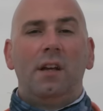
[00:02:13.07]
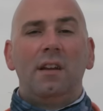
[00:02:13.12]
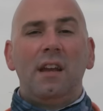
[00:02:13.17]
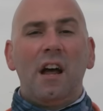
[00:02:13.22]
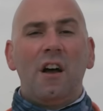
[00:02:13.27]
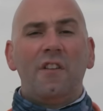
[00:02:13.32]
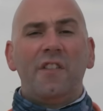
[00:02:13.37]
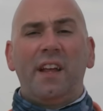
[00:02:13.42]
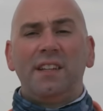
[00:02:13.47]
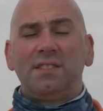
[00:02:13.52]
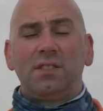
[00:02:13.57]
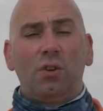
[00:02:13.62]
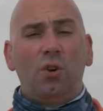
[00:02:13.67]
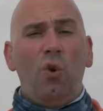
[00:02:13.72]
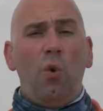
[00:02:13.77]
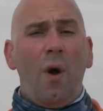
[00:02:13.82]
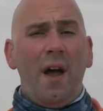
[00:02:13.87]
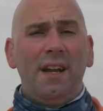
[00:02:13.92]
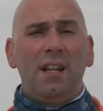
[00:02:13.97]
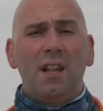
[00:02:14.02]
Now that's
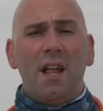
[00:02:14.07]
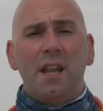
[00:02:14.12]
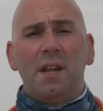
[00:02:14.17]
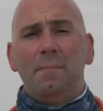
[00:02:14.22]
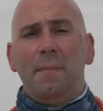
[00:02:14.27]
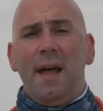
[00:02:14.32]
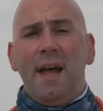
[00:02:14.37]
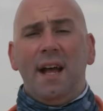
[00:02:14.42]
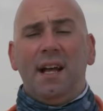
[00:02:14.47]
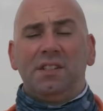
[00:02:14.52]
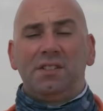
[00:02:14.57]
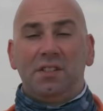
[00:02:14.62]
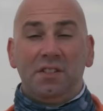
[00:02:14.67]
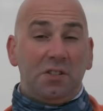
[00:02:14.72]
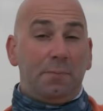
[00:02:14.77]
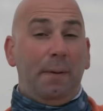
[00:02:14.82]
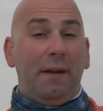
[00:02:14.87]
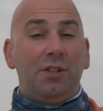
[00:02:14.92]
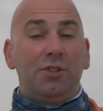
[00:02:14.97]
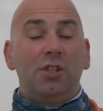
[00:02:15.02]
quite a lot of mass,
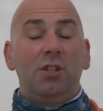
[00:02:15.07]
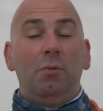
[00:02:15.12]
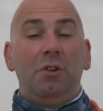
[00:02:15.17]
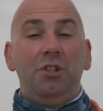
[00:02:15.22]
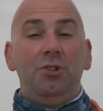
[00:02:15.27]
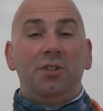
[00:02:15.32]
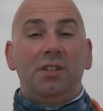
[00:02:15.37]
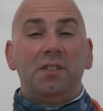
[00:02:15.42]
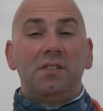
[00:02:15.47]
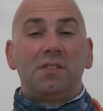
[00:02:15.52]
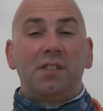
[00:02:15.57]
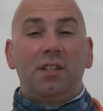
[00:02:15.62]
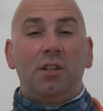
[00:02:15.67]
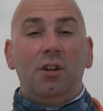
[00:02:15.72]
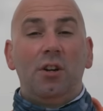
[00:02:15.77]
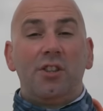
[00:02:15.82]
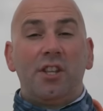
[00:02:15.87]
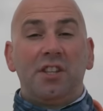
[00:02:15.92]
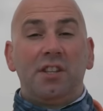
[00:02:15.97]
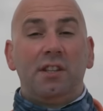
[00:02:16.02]
especially when you
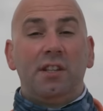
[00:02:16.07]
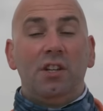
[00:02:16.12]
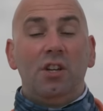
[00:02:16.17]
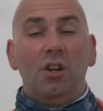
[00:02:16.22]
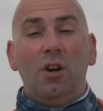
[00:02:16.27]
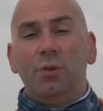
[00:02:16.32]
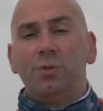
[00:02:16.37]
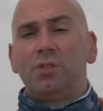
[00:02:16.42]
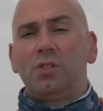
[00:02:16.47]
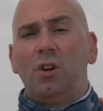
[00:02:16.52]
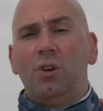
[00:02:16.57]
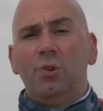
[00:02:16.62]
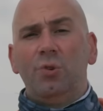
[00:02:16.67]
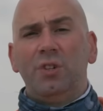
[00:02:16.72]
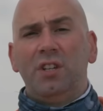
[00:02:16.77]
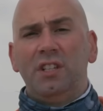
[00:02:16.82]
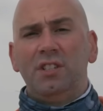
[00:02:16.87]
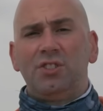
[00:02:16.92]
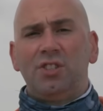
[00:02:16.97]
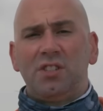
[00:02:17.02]
consider that the nose
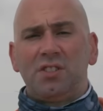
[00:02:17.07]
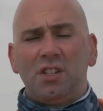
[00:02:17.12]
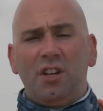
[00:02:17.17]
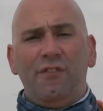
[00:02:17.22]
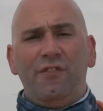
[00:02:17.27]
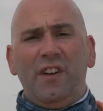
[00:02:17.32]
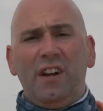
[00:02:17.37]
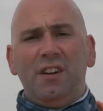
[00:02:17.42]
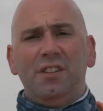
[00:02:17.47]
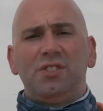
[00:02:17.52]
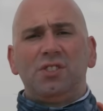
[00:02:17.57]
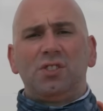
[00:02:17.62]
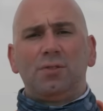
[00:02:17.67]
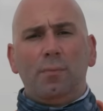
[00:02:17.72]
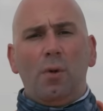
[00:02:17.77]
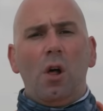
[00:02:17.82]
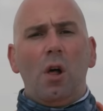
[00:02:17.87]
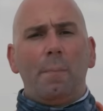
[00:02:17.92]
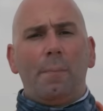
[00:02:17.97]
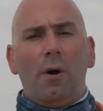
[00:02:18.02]
cone is just a very
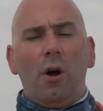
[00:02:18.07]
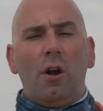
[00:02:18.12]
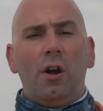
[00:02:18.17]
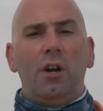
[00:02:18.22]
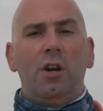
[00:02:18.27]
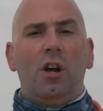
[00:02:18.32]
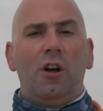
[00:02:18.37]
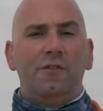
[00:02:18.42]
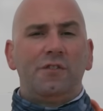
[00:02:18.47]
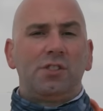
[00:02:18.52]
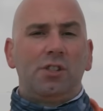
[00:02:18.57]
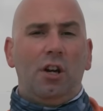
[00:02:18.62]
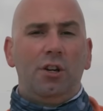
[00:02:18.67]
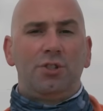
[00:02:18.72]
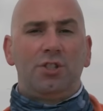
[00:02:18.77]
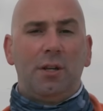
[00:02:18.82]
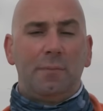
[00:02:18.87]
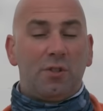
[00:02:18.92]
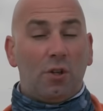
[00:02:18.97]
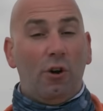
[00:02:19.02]
small part of
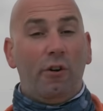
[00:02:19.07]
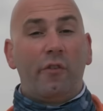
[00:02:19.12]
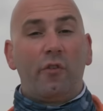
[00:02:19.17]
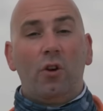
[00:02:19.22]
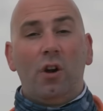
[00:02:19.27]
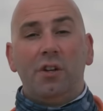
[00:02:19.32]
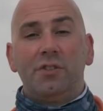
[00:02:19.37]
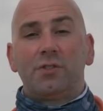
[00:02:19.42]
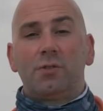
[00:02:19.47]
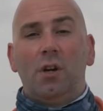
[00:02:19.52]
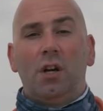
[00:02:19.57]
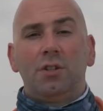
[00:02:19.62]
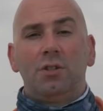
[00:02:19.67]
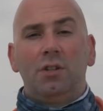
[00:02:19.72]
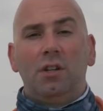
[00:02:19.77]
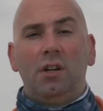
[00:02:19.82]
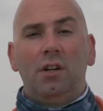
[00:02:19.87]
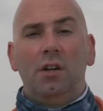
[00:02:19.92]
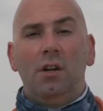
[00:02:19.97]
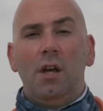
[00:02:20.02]
Starship's overall
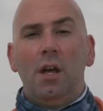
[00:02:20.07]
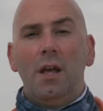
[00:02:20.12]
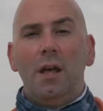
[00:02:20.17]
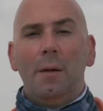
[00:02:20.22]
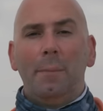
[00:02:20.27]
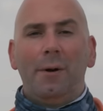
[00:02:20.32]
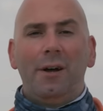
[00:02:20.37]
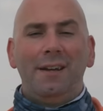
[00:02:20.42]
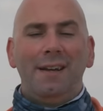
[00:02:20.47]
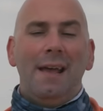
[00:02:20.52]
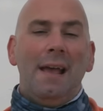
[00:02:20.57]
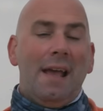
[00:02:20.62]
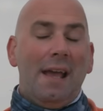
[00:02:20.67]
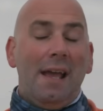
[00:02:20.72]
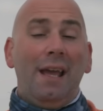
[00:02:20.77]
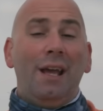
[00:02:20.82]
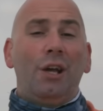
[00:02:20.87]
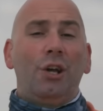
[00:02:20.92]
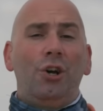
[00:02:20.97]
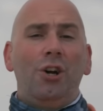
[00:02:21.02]
structure. But
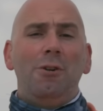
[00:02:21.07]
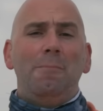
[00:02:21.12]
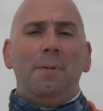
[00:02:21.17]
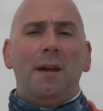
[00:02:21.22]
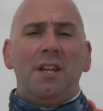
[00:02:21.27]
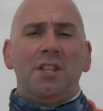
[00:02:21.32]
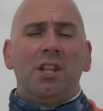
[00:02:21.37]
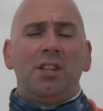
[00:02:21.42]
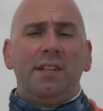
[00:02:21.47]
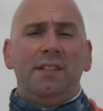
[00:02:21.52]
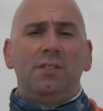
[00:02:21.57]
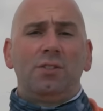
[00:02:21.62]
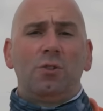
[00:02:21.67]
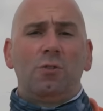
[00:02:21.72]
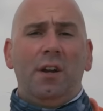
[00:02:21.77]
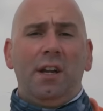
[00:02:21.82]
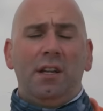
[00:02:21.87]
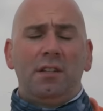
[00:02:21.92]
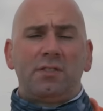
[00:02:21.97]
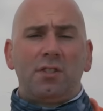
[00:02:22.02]
it could be that these
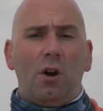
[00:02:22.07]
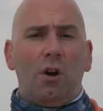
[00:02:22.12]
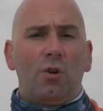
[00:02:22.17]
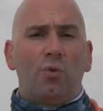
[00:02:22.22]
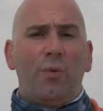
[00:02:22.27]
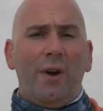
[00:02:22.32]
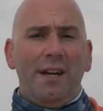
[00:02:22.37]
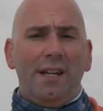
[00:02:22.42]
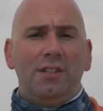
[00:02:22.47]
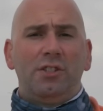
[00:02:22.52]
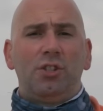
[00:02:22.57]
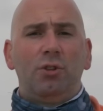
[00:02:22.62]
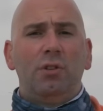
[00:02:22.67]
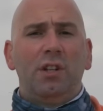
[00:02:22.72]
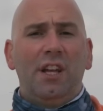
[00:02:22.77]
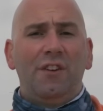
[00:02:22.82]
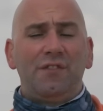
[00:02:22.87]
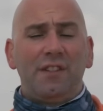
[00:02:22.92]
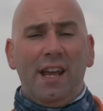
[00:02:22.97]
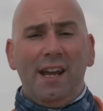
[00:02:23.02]
cranes are rated to
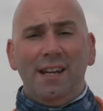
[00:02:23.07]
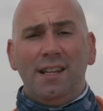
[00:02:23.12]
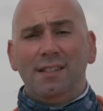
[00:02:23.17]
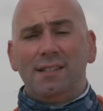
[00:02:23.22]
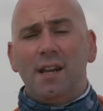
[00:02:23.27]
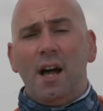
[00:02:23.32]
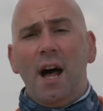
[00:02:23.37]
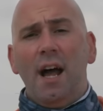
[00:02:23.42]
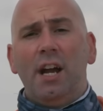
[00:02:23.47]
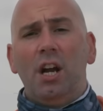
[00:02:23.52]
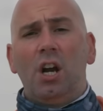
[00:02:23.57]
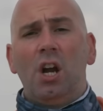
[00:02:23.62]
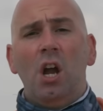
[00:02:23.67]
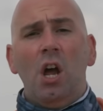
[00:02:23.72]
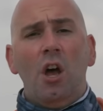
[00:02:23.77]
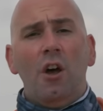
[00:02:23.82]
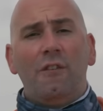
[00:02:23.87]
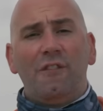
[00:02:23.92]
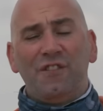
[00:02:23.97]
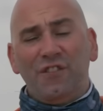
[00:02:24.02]
lift an entire,
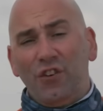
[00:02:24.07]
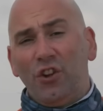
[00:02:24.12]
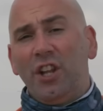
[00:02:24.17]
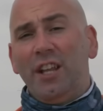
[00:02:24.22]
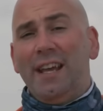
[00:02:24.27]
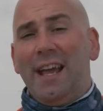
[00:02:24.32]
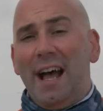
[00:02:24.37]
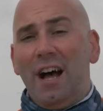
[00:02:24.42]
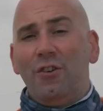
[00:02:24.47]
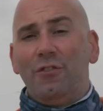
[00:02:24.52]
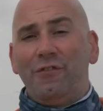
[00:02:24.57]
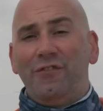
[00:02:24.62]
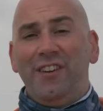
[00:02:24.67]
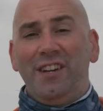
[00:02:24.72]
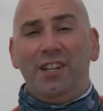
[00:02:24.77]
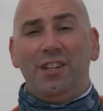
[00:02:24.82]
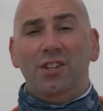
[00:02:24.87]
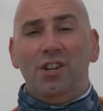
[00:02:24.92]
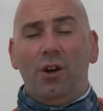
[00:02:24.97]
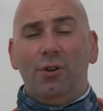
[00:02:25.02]
fully
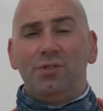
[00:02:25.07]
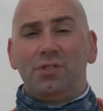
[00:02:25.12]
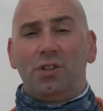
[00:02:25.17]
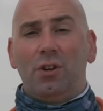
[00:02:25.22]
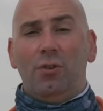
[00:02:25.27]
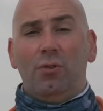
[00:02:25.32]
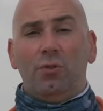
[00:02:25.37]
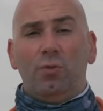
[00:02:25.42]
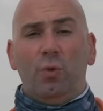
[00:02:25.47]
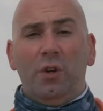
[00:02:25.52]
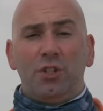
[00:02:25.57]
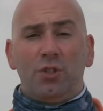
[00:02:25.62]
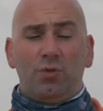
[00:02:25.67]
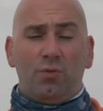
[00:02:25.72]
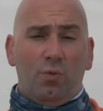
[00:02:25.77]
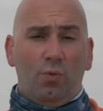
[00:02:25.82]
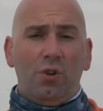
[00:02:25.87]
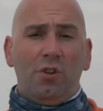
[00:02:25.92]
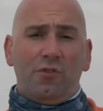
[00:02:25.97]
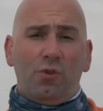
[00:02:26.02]
outfitted nose cone, which
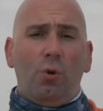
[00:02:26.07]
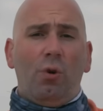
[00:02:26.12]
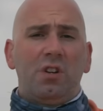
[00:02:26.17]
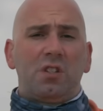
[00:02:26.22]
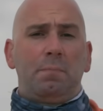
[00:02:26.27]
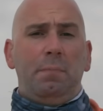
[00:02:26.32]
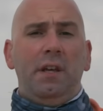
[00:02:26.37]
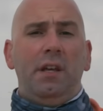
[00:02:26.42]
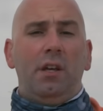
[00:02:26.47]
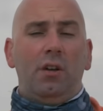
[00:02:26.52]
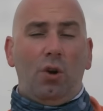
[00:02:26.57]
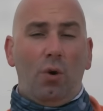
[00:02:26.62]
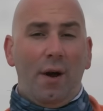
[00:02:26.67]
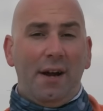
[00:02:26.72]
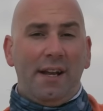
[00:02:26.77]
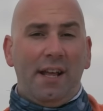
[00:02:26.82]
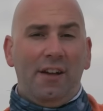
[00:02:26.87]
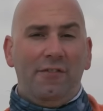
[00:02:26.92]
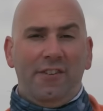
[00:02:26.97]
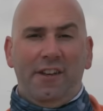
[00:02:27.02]
would of course be
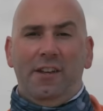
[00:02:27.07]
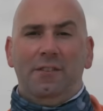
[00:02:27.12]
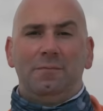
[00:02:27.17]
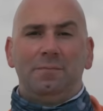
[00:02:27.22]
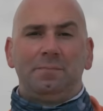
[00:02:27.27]
quite heavy.